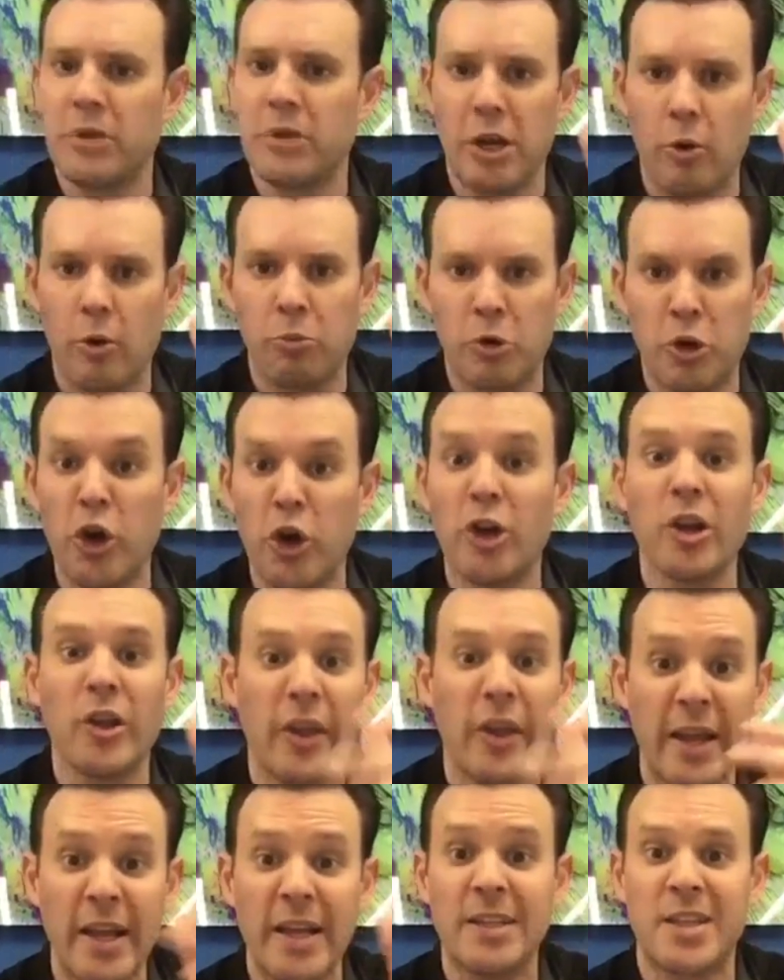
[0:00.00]
good
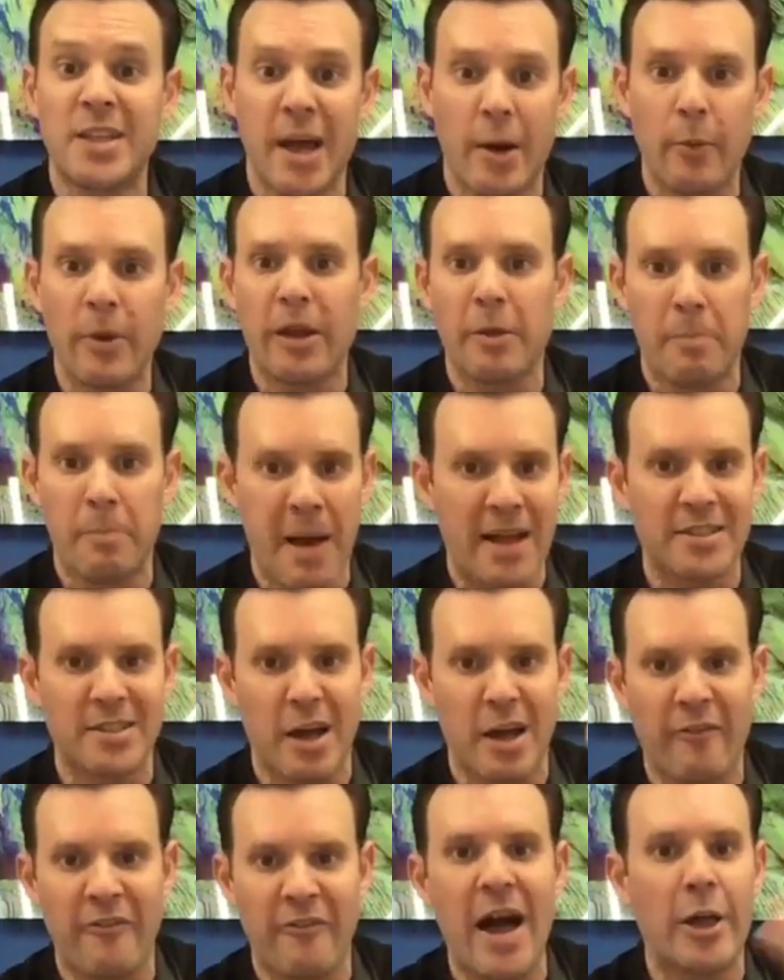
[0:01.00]
leads that we could pass off,
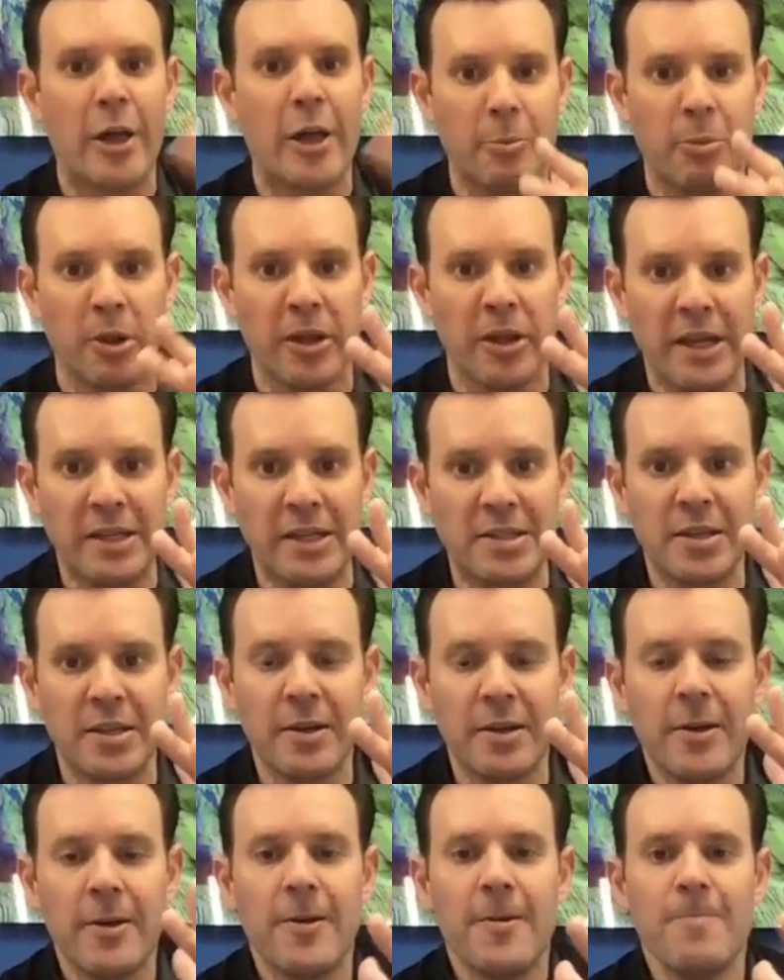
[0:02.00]
valuable leads.
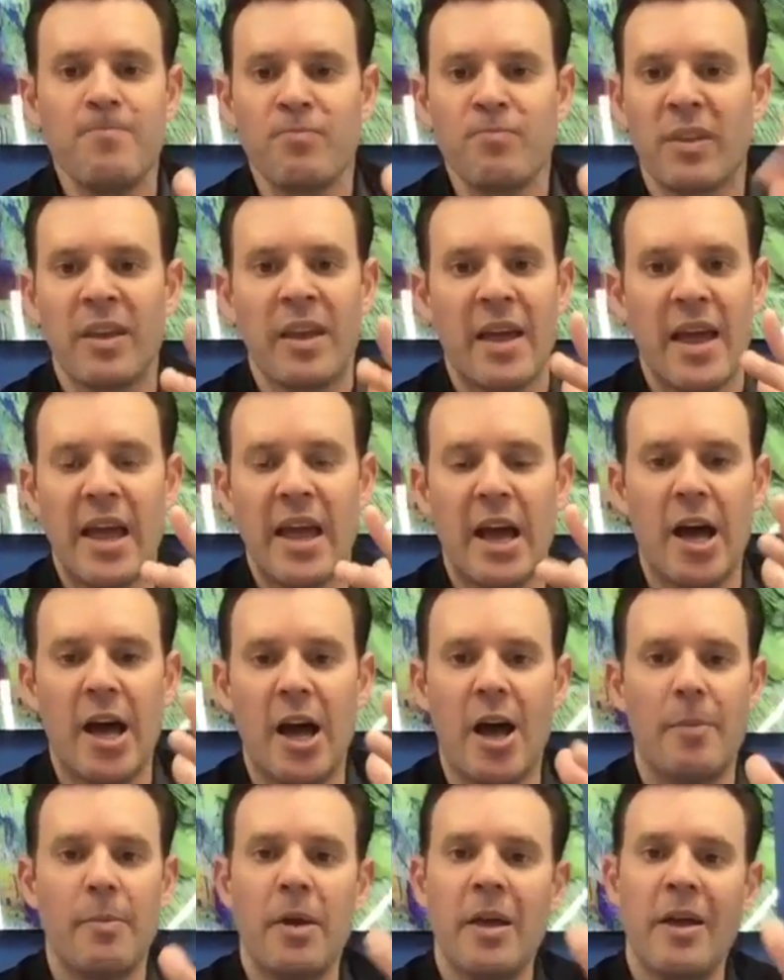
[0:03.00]

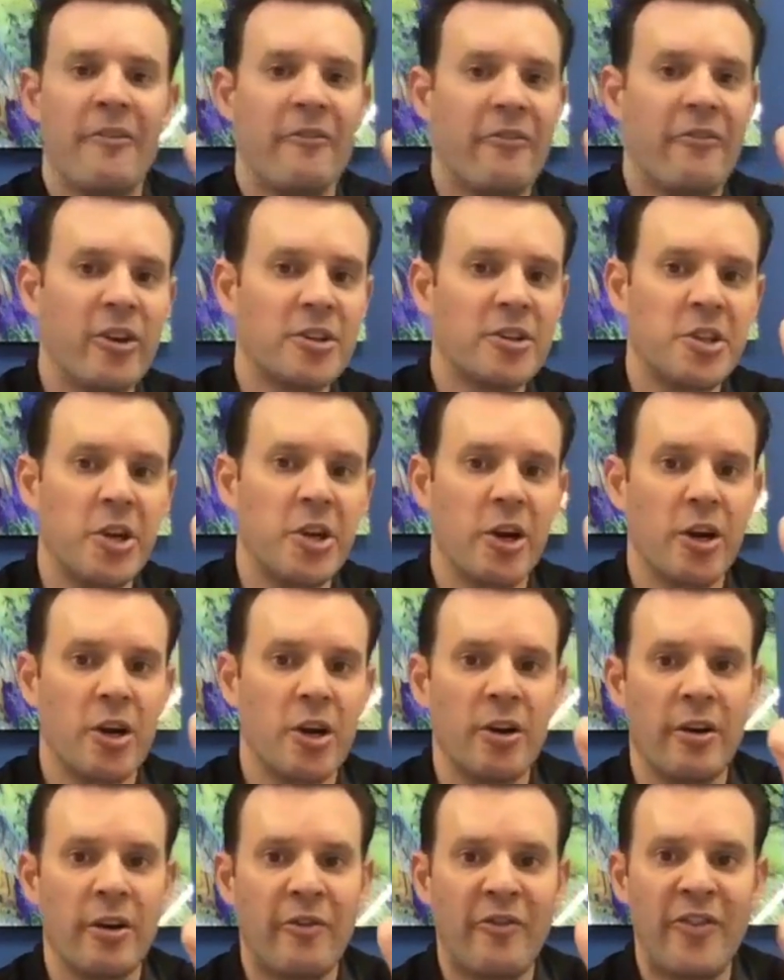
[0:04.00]
Versus
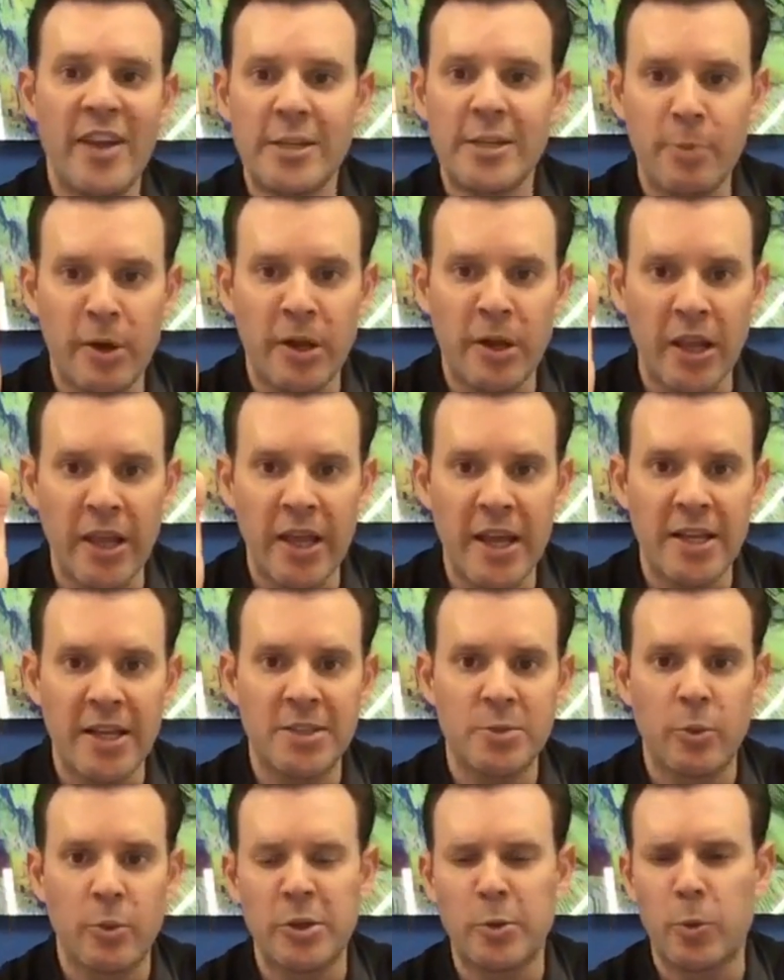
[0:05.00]
your Facebook leads,
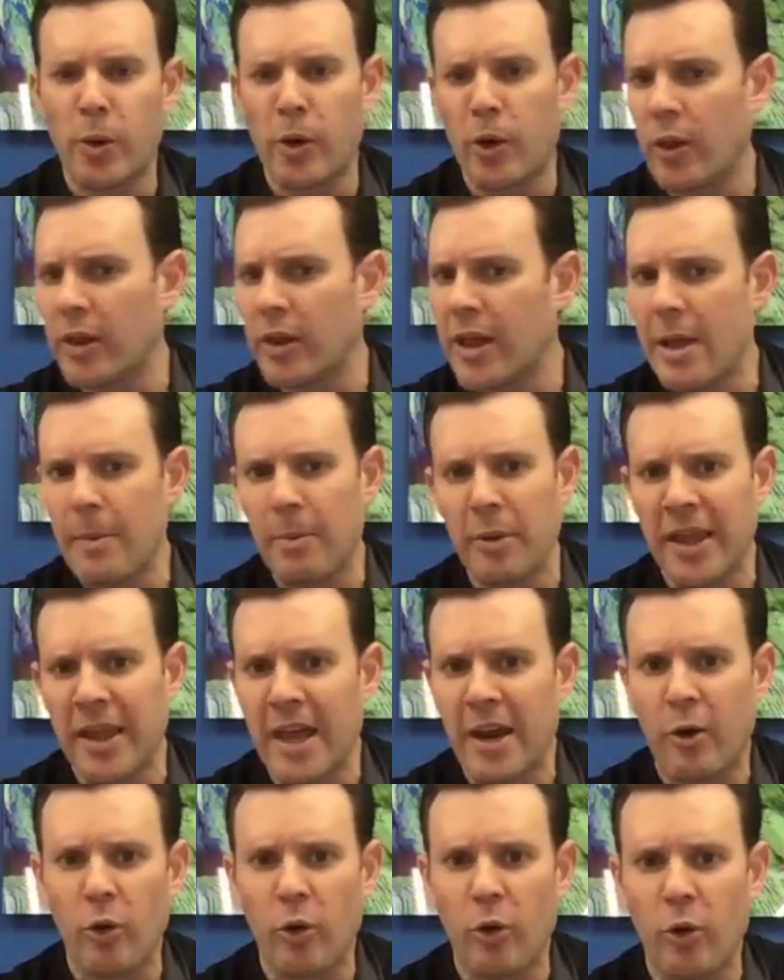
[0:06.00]
which we're only able to get a
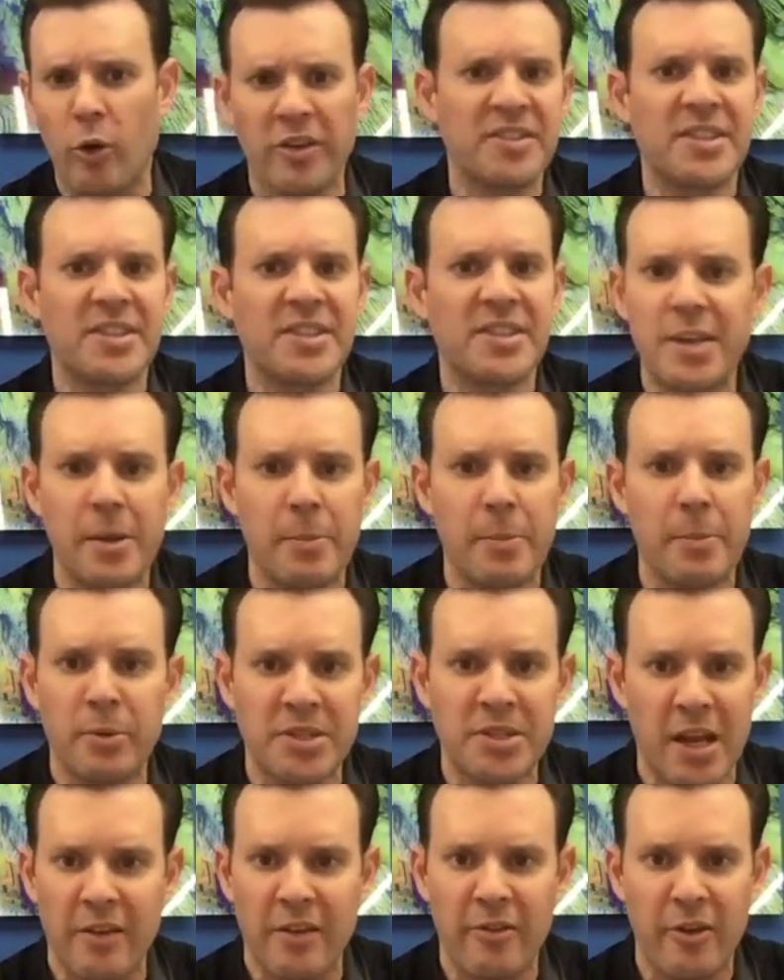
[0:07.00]
hold of
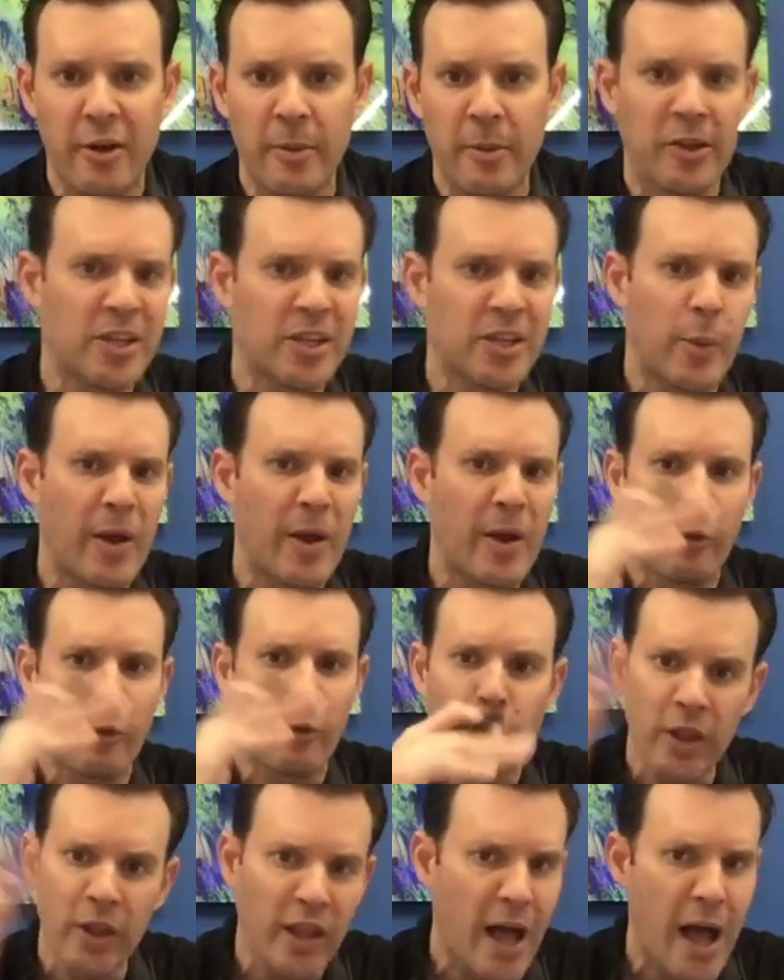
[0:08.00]
60% of them. It looks like we have a
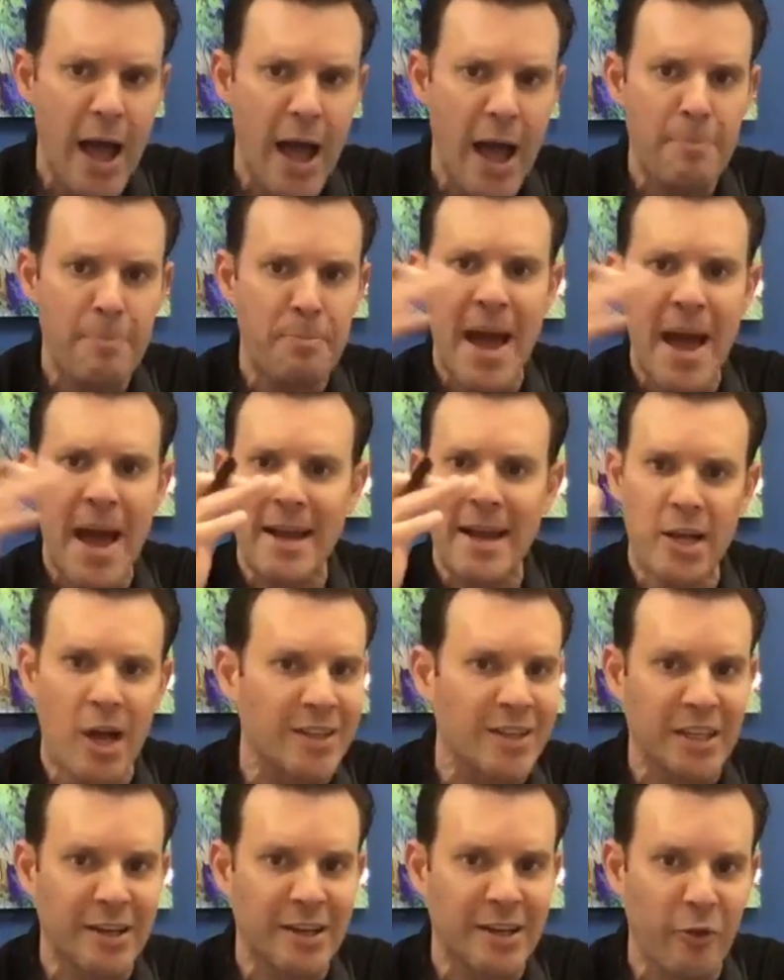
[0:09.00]
really high bad
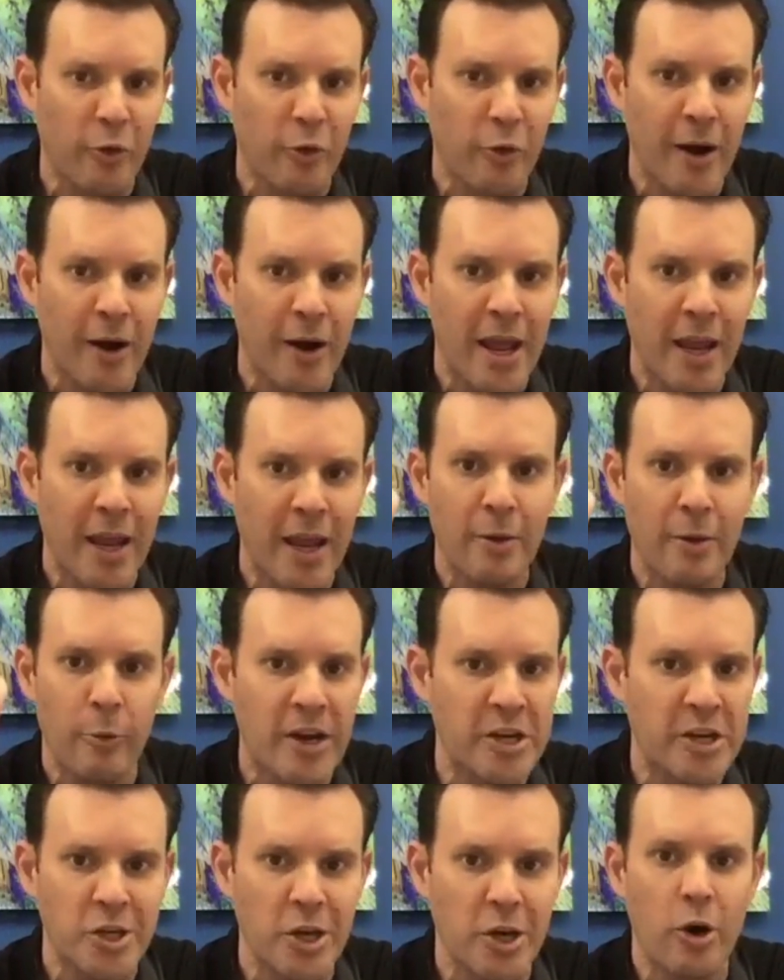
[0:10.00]
contact info
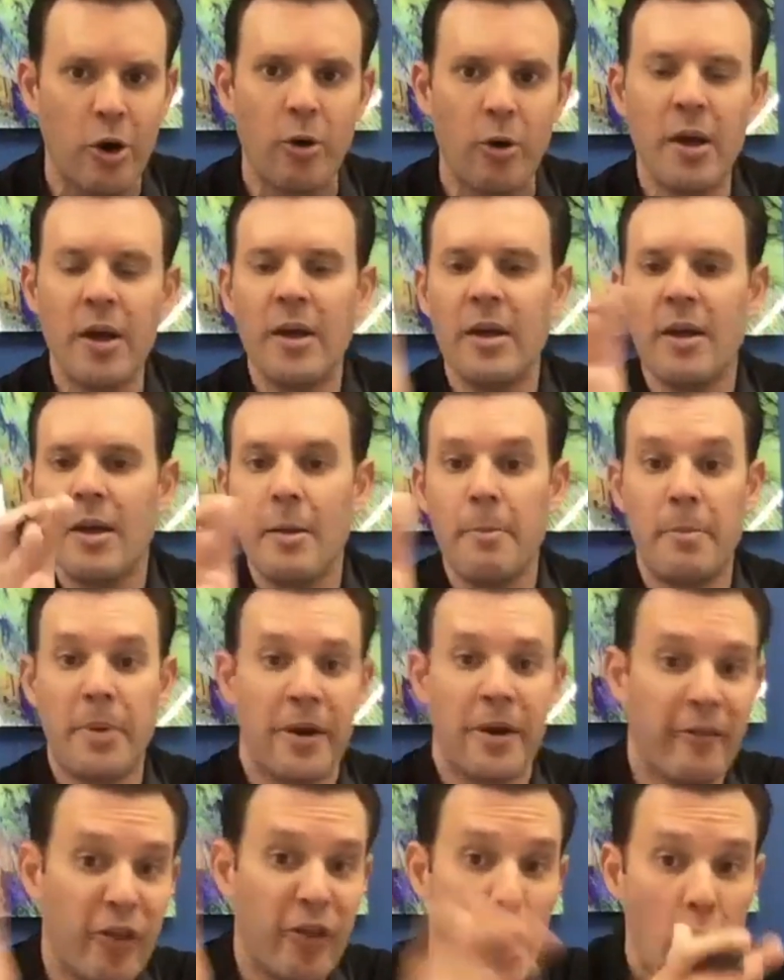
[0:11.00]
ratio, but of
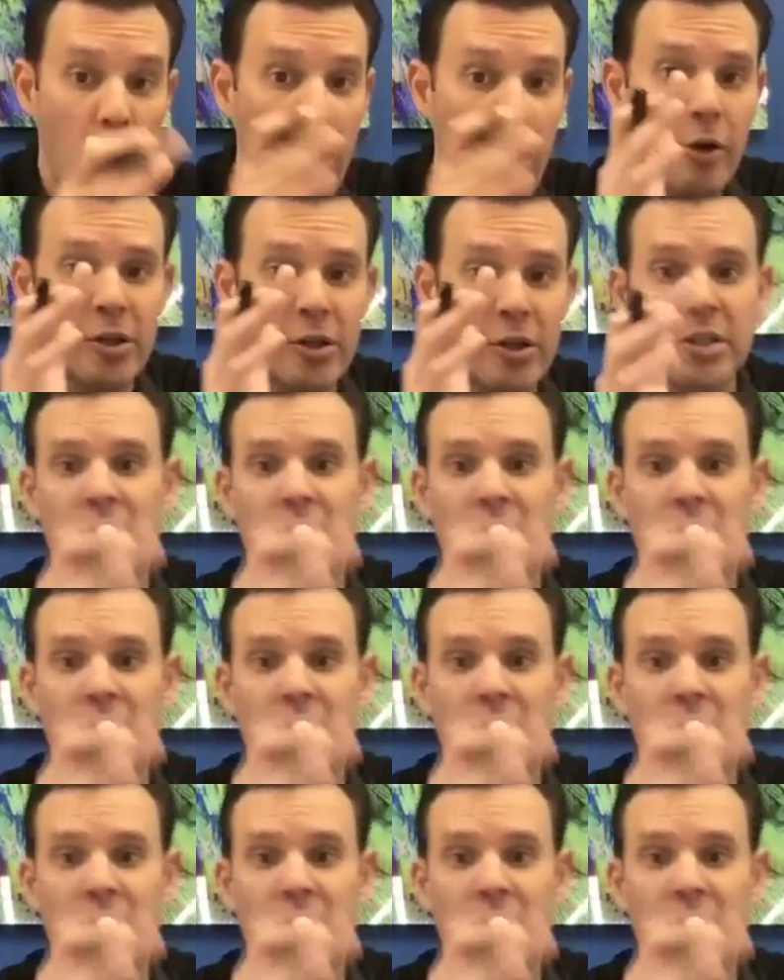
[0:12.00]
those,